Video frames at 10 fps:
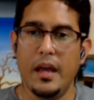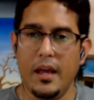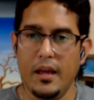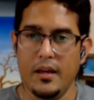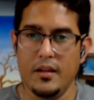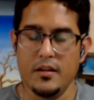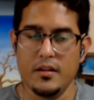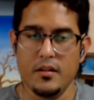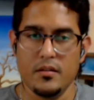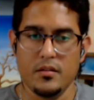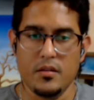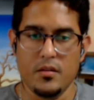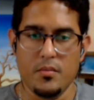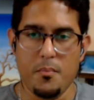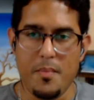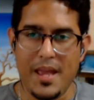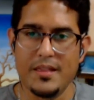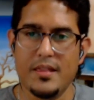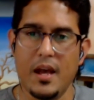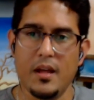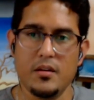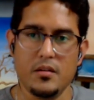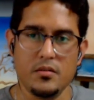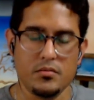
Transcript: and make that